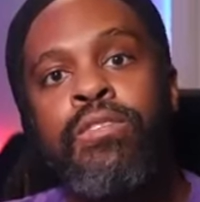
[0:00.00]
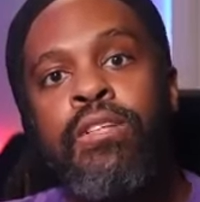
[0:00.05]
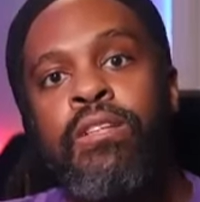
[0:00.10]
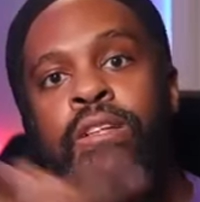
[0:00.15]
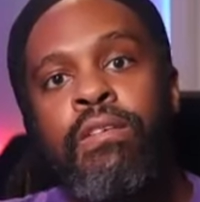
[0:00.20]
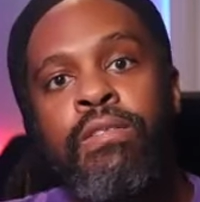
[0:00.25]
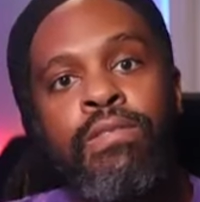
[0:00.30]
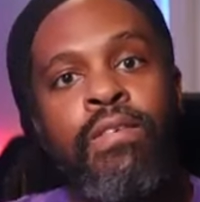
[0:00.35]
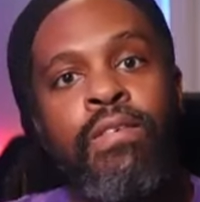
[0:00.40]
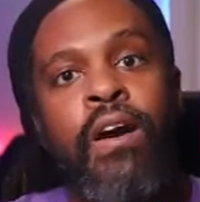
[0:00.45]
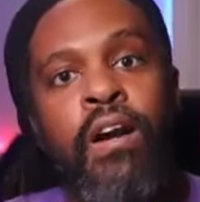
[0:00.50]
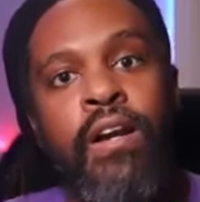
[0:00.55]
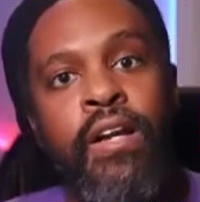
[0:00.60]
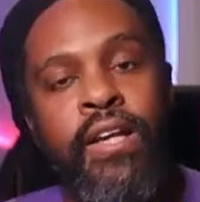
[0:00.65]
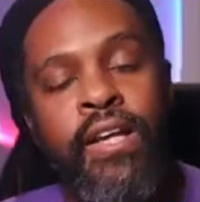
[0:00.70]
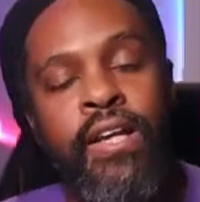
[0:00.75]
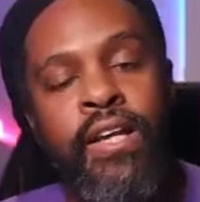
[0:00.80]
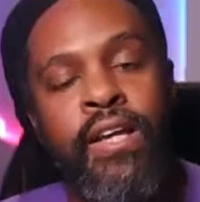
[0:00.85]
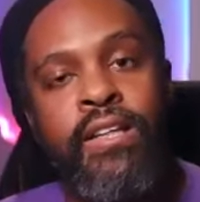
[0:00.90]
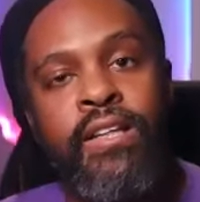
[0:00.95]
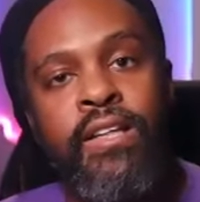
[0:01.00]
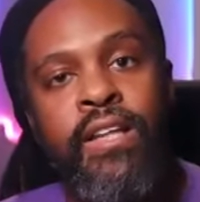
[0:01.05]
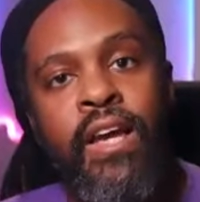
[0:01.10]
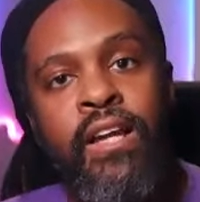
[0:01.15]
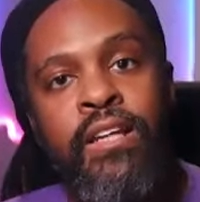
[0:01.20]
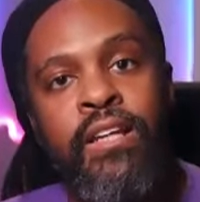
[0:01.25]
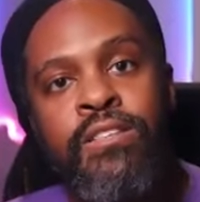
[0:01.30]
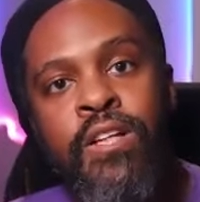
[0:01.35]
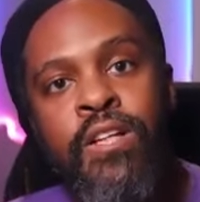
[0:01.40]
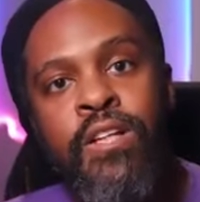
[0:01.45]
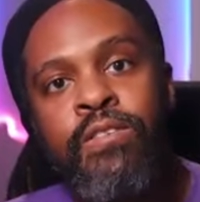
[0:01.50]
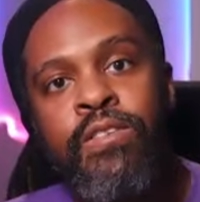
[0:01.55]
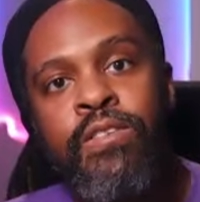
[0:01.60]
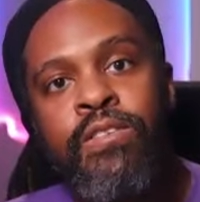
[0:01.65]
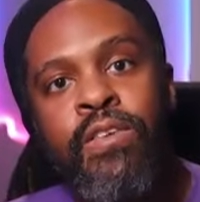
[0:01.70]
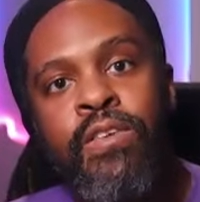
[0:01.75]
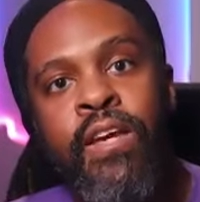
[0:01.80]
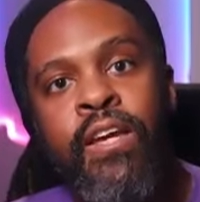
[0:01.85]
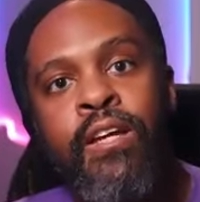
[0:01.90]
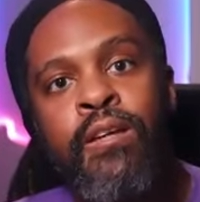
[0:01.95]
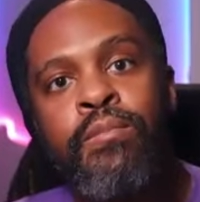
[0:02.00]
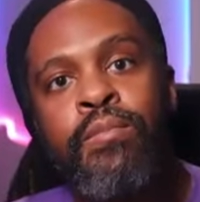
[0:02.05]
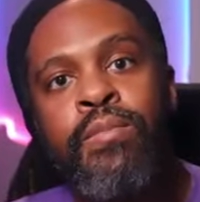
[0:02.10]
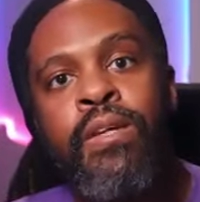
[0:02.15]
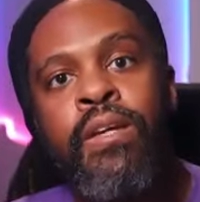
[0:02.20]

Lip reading: on the far end in that conservative camp,